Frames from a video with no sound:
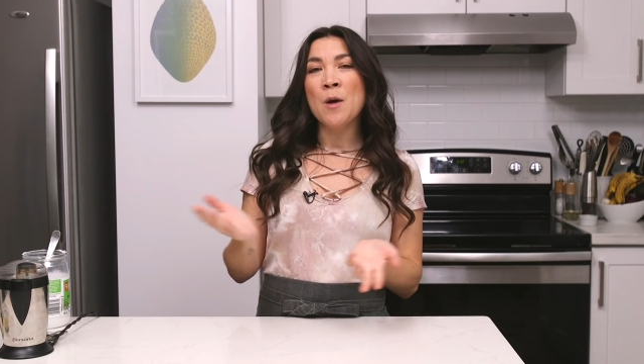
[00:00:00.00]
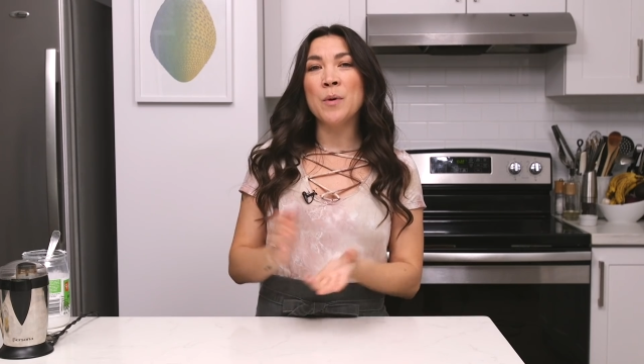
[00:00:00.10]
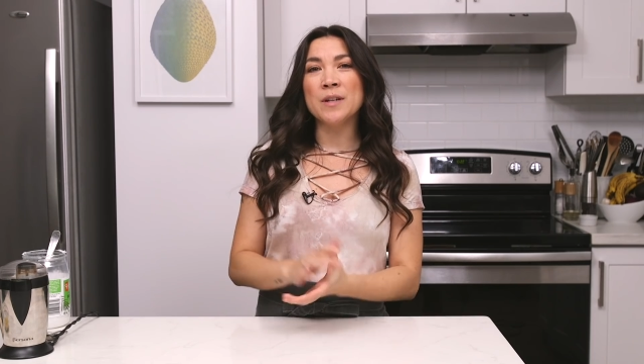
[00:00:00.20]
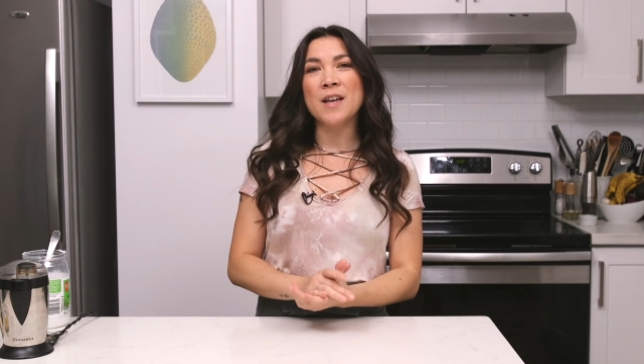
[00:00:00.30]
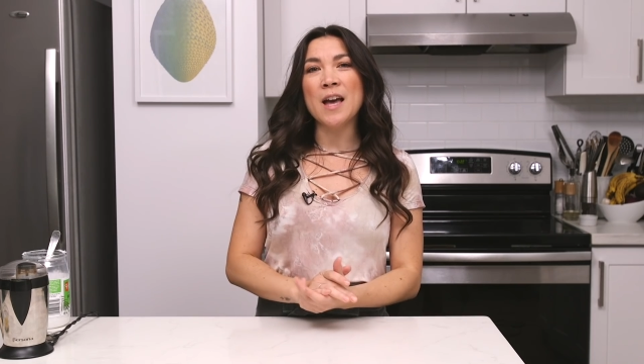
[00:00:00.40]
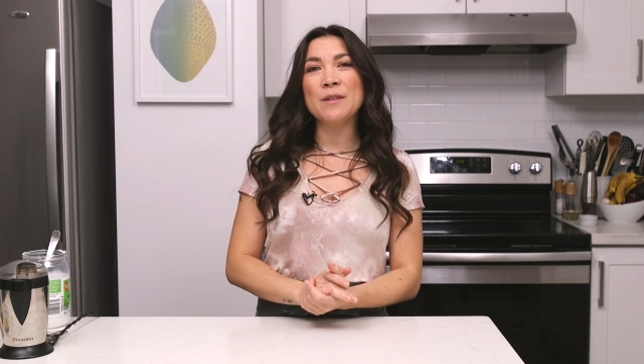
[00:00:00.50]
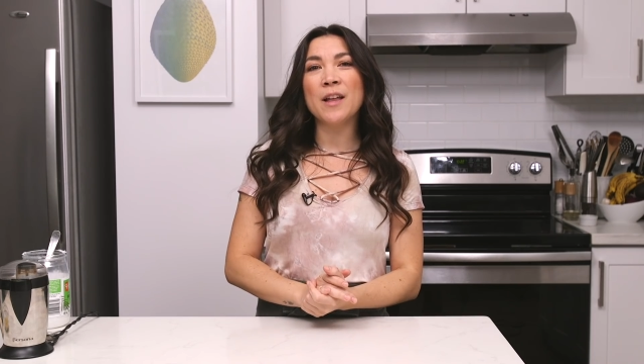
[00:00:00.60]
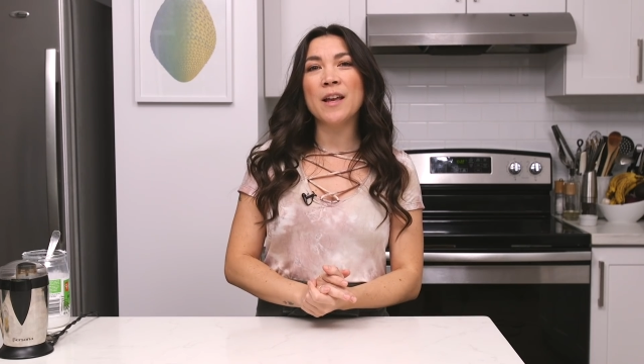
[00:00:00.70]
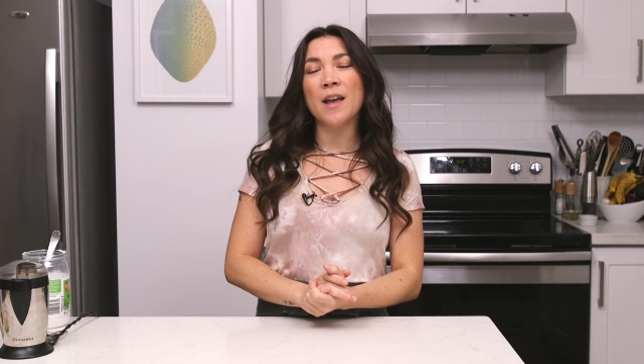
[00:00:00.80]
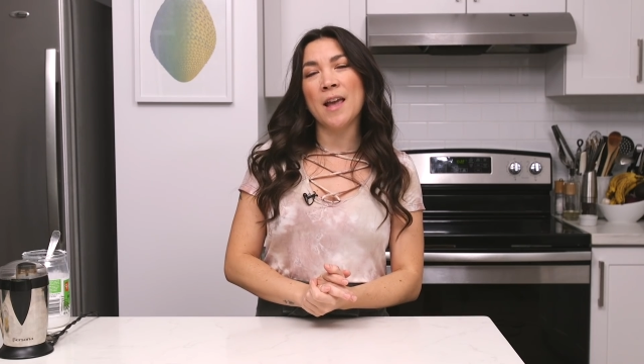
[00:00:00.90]
but it's kind of
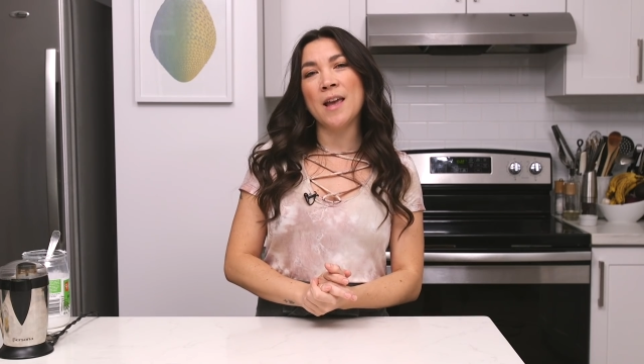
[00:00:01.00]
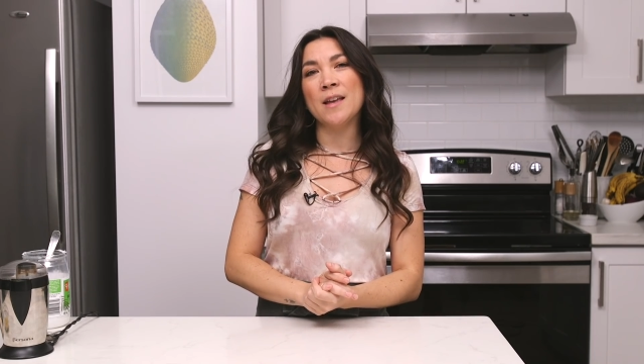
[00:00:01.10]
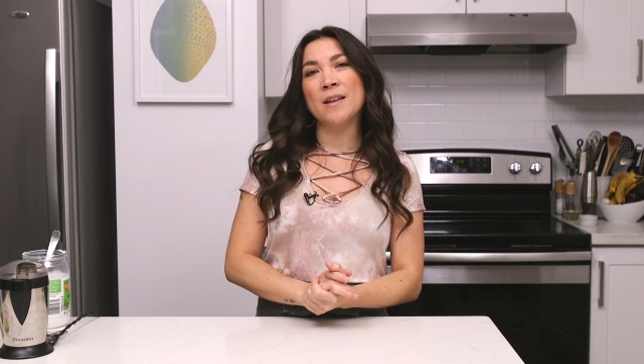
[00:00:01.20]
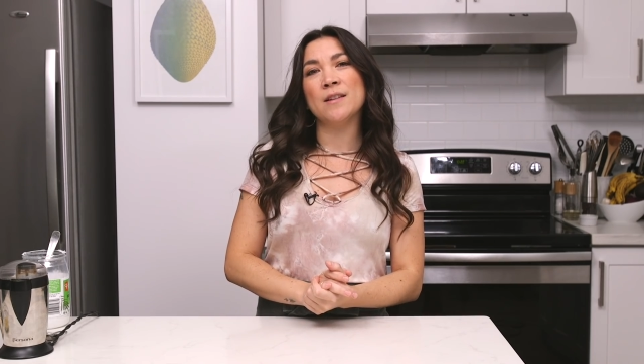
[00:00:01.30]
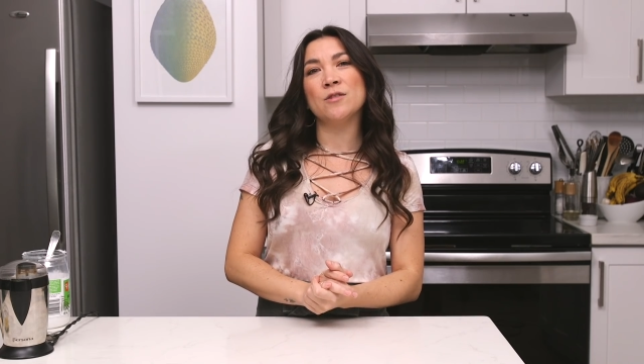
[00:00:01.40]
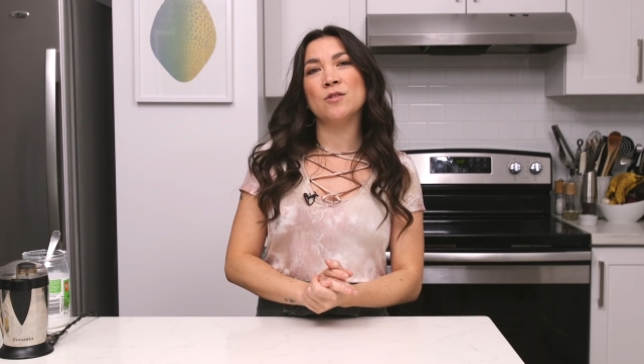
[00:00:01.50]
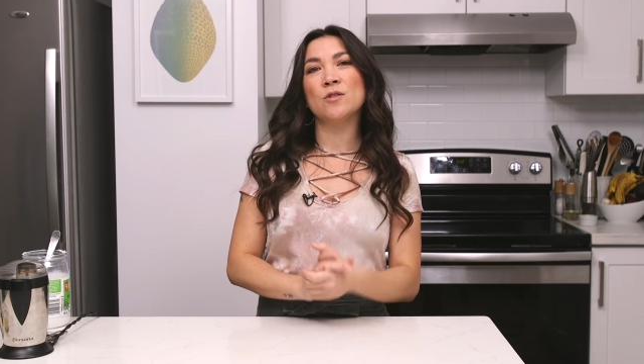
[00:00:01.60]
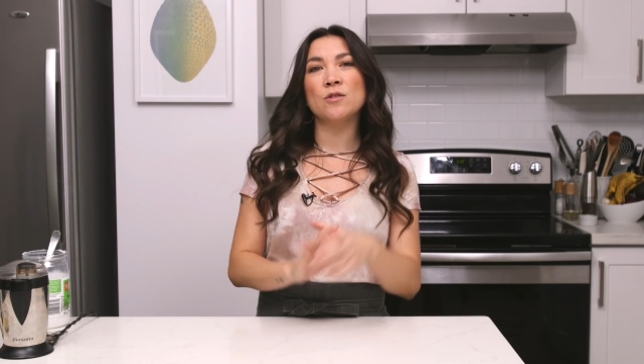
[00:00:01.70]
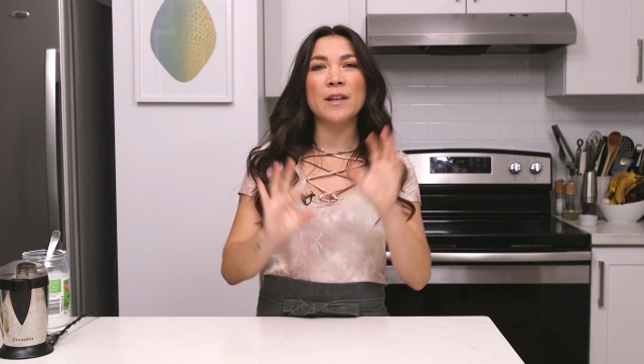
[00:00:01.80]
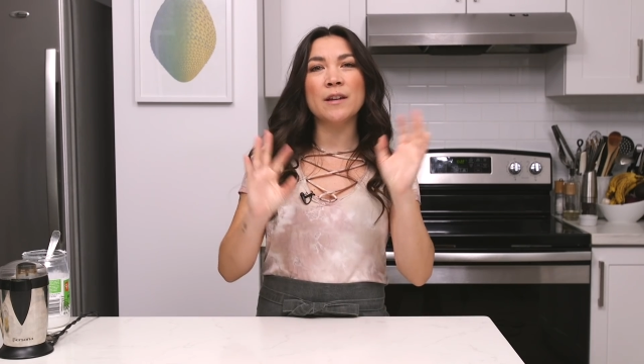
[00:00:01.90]
like a
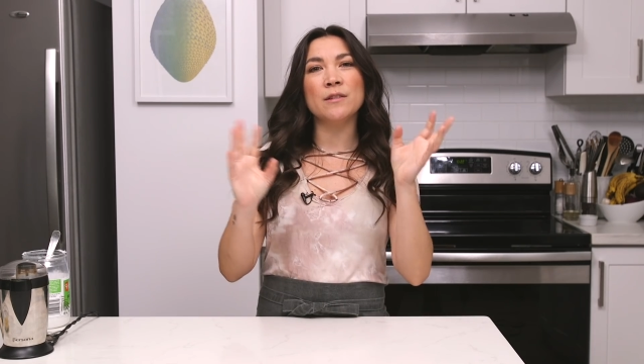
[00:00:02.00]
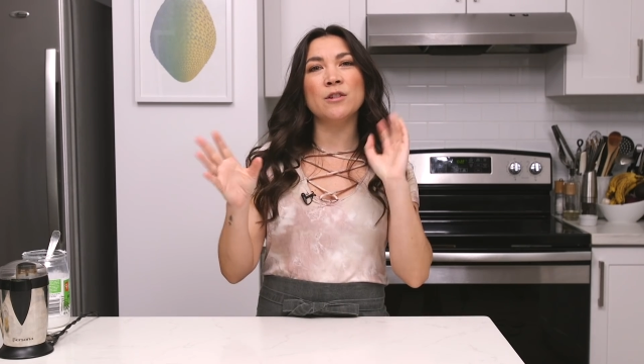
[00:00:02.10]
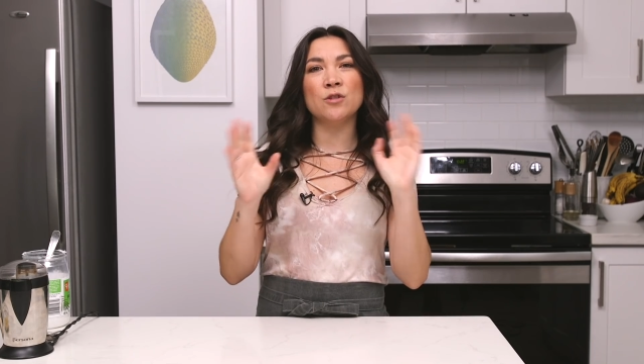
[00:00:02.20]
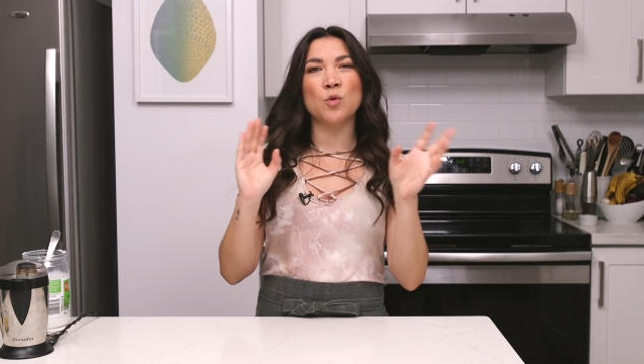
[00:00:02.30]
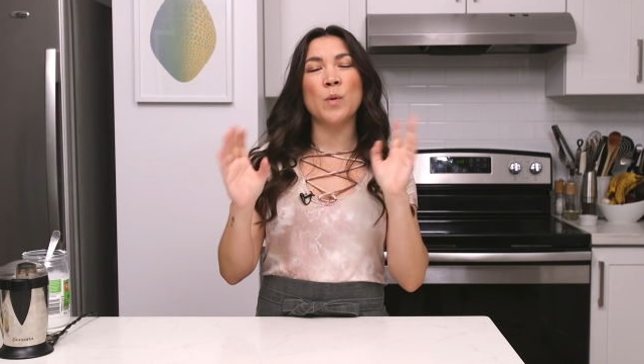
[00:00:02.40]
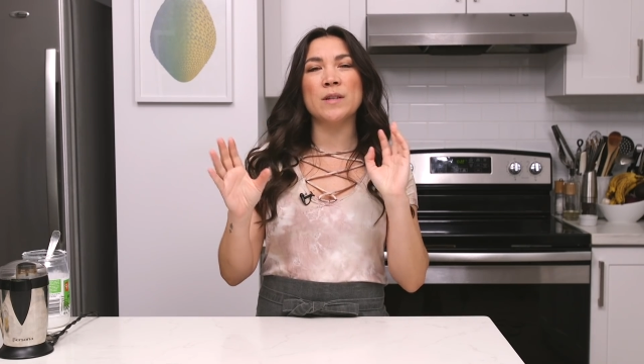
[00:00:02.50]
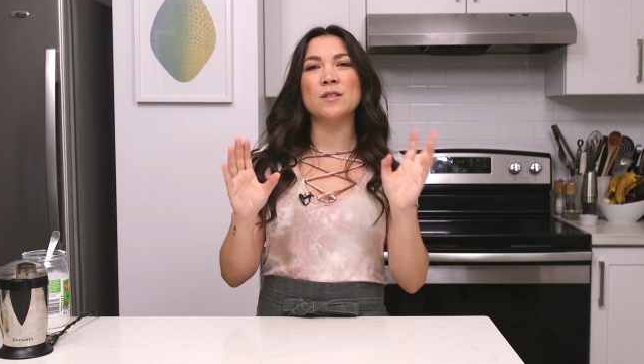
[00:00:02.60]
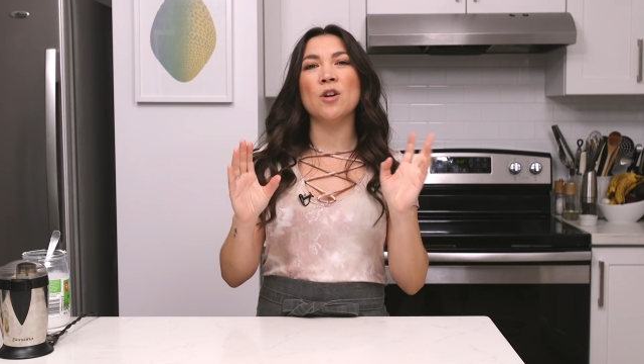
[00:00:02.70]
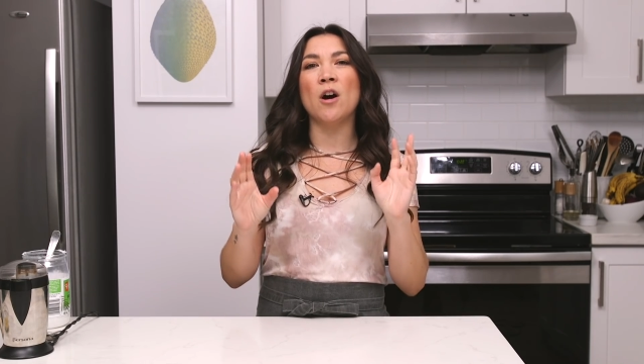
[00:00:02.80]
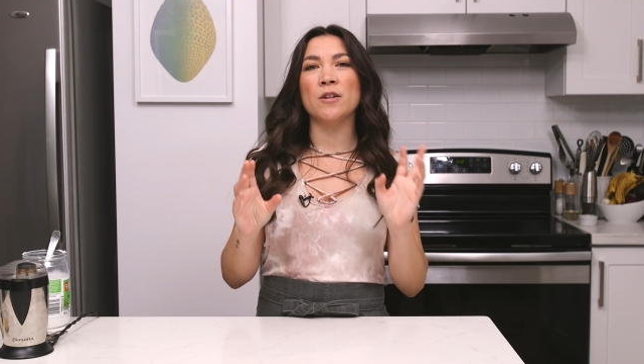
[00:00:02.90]
little
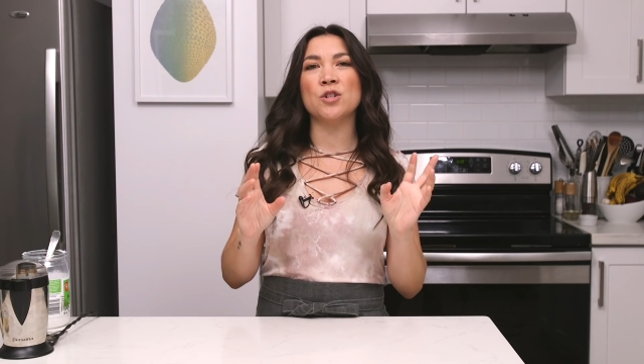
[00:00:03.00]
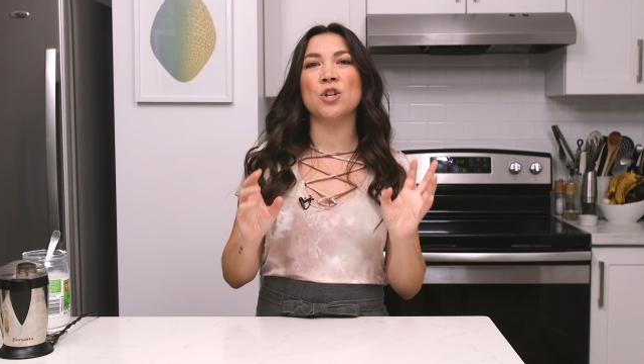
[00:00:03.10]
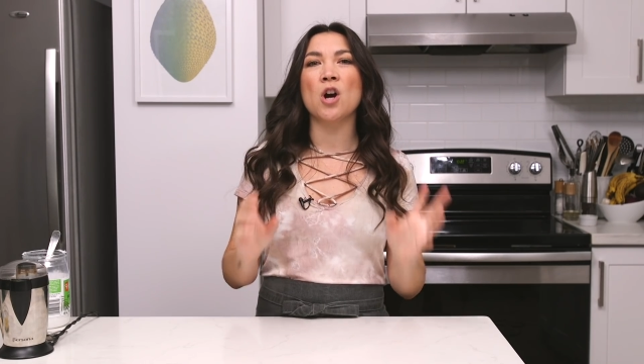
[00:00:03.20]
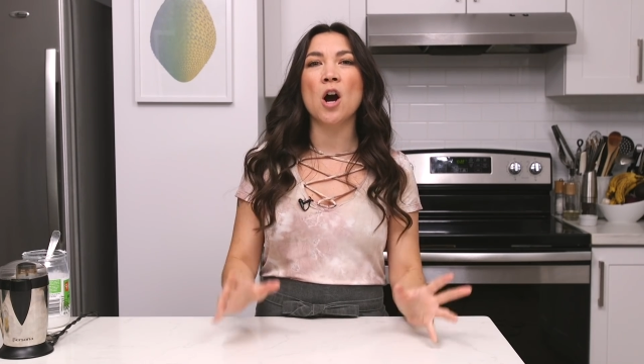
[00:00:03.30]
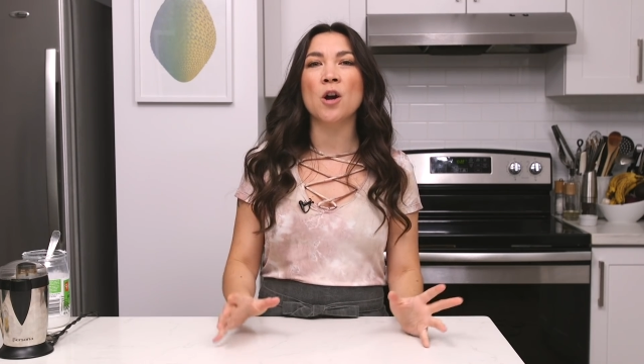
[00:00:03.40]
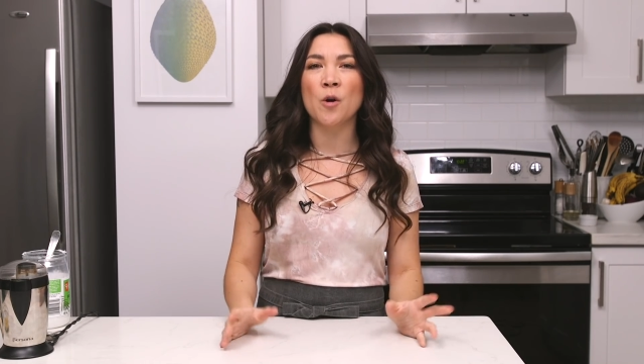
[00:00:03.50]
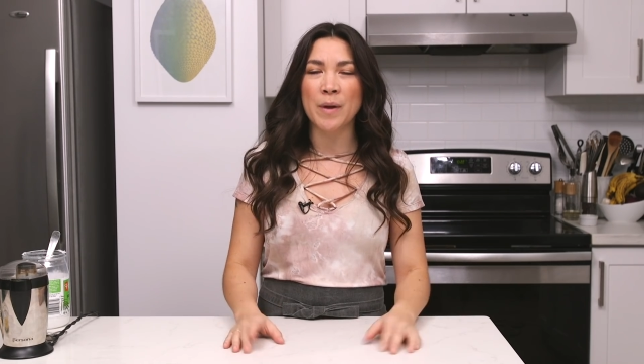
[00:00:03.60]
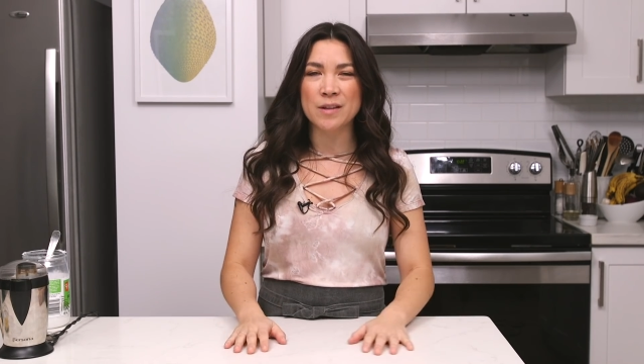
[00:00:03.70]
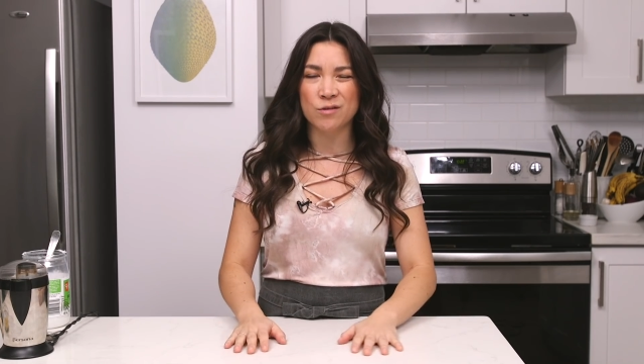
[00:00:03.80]
twist on Chicago mix.